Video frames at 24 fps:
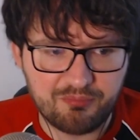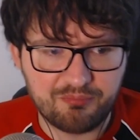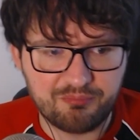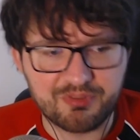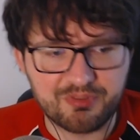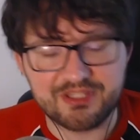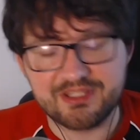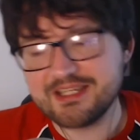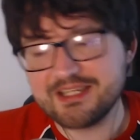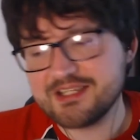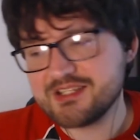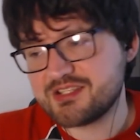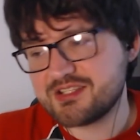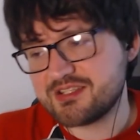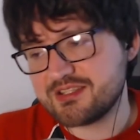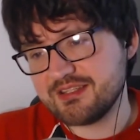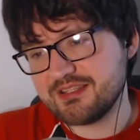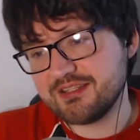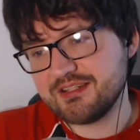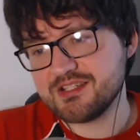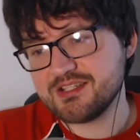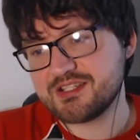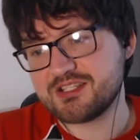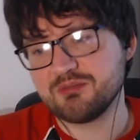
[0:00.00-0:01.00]
But there
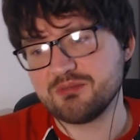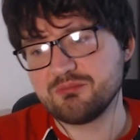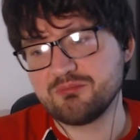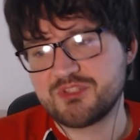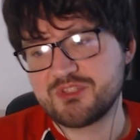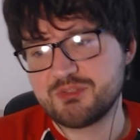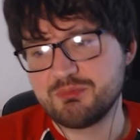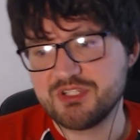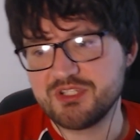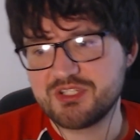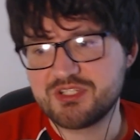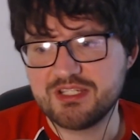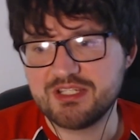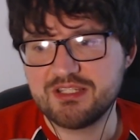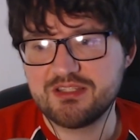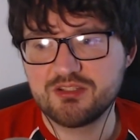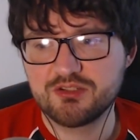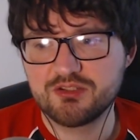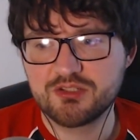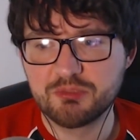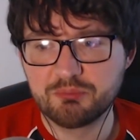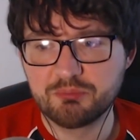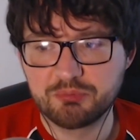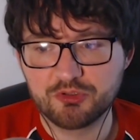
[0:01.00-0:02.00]
is something to be said
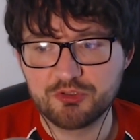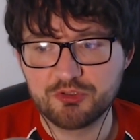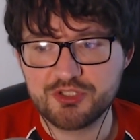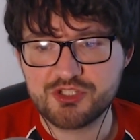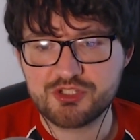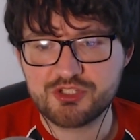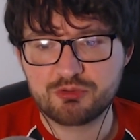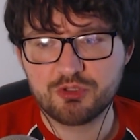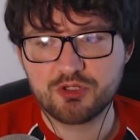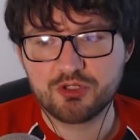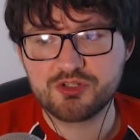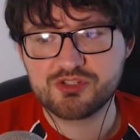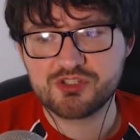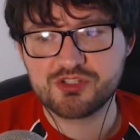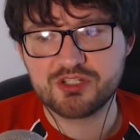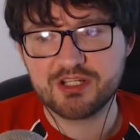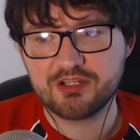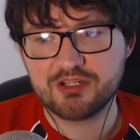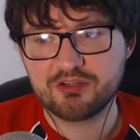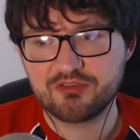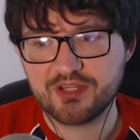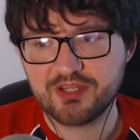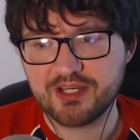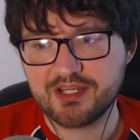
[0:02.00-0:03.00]
there in the bloated squads and
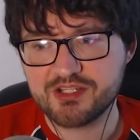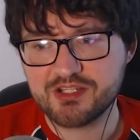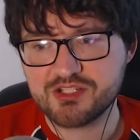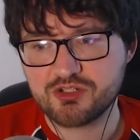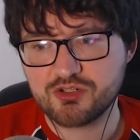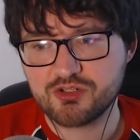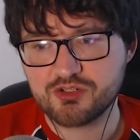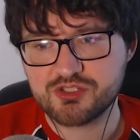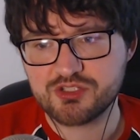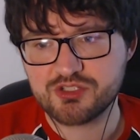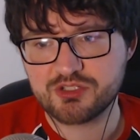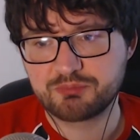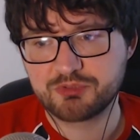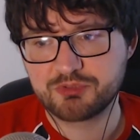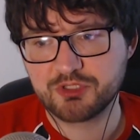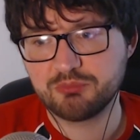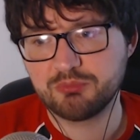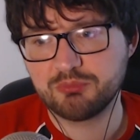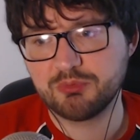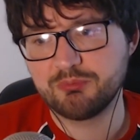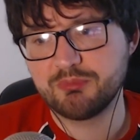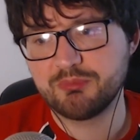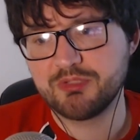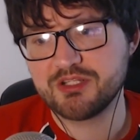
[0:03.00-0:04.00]
how that is causing a
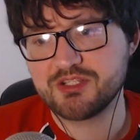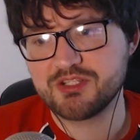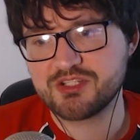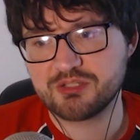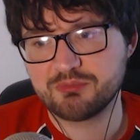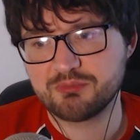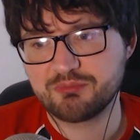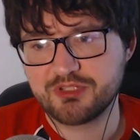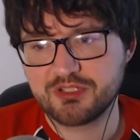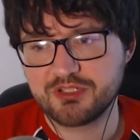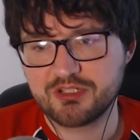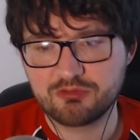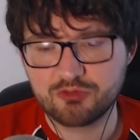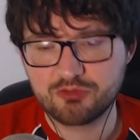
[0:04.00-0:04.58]
problem, and it's something I